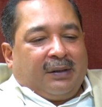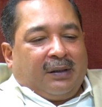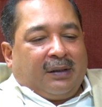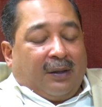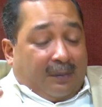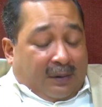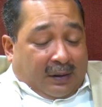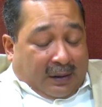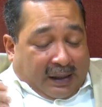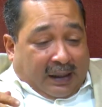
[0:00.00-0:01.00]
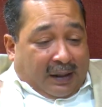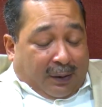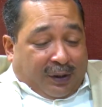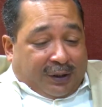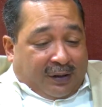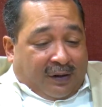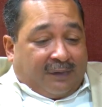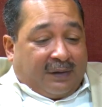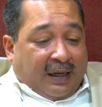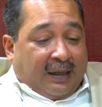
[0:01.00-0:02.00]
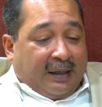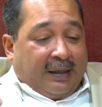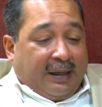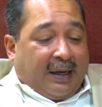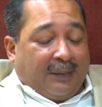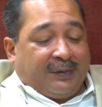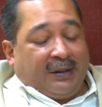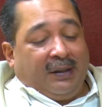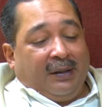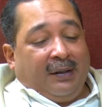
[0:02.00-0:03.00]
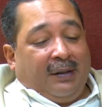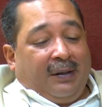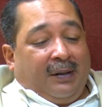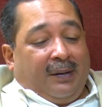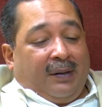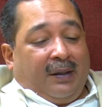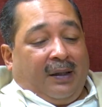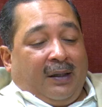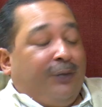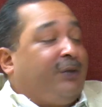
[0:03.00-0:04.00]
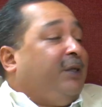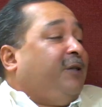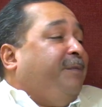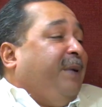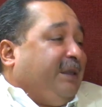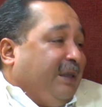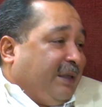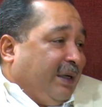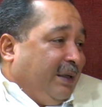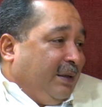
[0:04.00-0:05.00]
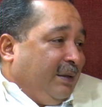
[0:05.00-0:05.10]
Again, the question of healthy tea comes in. Usage of pesticide.